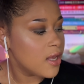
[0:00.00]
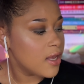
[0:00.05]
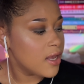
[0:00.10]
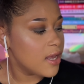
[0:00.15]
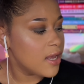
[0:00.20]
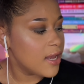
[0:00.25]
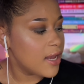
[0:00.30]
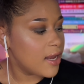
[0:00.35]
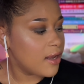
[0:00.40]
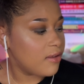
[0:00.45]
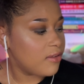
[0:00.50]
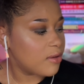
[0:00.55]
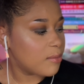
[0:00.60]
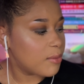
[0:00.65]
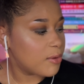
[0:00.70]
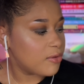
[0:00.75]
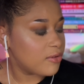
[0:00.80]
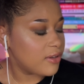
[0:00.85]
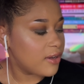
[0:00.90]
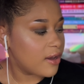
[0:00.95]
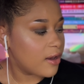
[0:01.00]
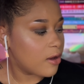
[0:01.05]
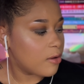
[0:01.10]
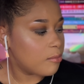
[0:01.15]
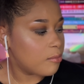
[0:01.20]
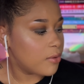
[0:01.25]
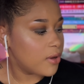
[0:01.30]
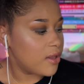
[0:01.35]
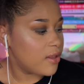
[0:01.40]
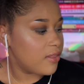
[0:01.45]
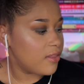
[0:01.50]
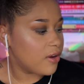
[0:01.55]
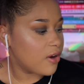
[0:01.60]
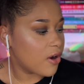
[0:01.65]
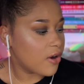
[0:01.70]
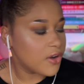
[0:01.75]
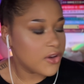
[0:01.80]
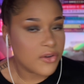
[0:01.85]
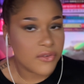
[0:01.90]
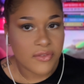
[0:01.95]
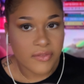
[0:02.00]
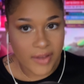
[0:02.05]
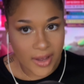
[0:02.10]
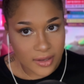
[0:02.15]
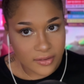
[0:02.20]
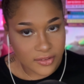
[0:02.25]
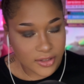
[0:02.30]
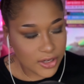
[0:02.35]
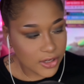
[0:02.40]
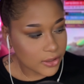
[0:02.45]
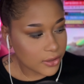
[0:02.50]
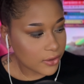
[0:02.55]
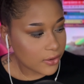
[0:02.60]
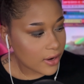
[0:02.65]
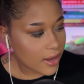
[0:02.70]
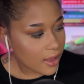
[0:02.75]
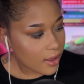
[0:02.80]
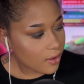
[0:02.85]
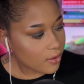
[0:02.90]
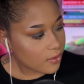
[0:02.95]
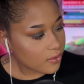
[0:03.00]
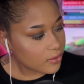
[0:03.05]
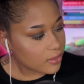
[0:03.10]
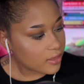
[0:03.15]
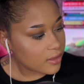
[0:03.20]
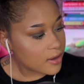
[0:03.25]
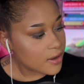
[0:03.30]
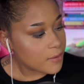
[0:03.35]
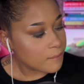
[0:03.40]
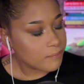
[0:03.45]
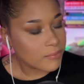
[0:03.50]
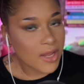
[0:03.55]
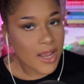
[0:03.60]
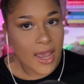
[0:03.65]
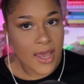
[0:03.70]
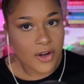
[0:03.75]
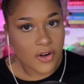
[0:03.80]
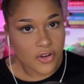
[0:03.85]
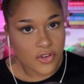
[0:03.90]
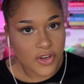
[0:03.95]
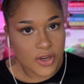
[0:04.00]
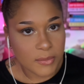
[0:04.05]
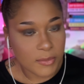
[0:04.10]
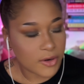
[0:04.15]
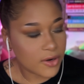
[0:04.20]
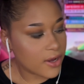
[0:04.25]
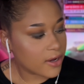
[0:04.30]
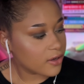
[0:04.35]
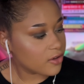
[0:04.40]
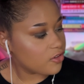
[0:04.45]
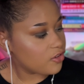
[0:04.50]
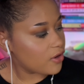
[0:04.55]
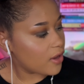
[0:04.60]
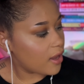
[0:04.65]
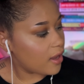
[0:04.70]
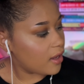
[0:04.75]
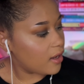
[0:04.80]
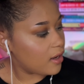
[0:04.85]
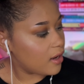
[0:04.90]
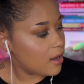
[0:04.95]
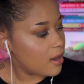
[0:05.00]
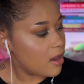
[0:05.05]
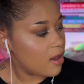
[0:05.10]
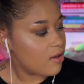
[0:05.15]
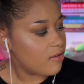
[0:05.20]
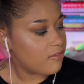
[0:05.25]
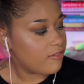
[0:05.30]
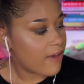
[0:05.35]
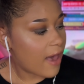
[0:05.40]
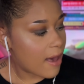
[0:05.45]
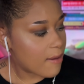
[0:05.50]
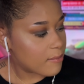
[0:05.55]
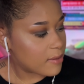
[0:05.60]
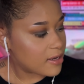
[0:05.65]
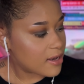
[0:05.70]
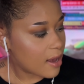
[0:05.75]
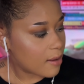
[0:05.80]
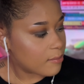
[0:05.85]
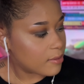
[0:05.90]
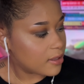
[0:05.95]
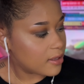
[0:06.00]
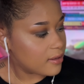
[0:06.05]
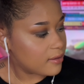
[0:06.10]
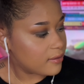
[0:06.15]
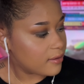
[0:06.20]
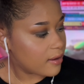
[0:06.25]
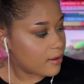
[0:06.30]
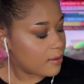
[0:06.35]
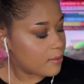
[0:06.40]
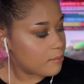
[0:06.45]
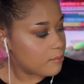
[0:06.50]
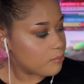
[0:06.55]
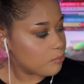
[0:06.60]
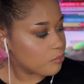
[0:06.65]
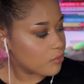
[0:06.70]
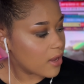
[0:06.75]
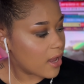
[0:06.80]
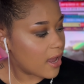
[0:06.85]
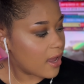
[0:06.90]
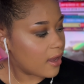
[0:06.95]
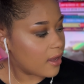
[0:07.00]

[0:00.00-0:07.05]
is supposed to help with cardiovascular health, energy production, fat metabolism, and